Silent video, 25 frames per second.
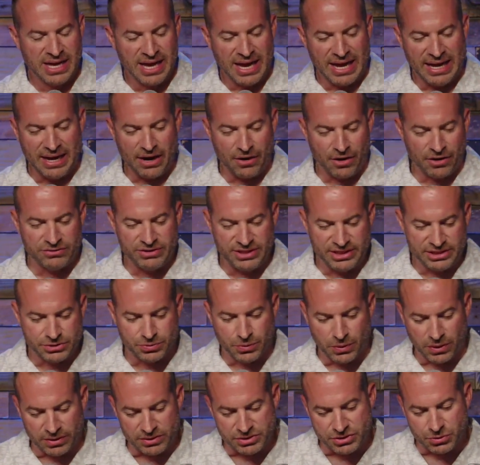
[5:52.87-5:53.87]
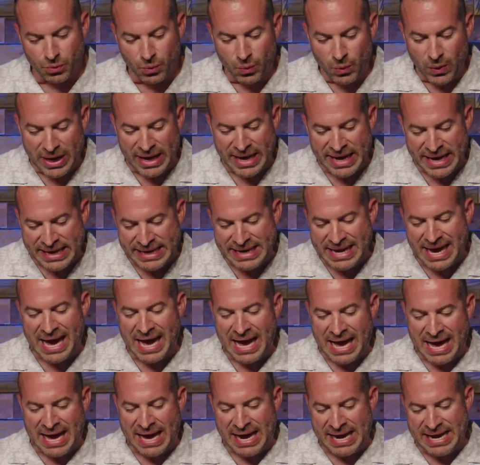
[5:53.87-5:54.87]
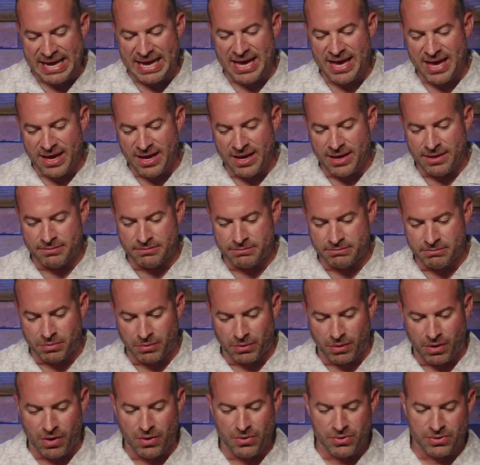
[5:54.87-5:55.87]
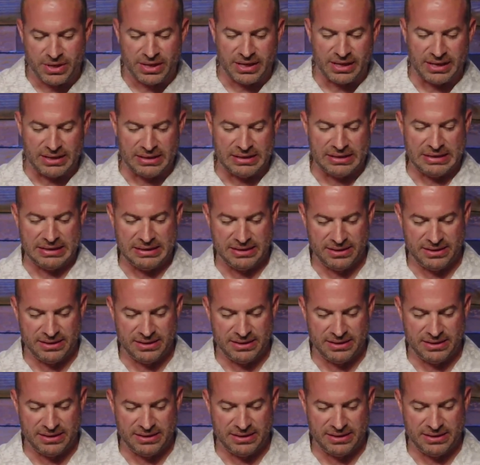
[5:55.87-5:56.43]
I heard these words When I am broken,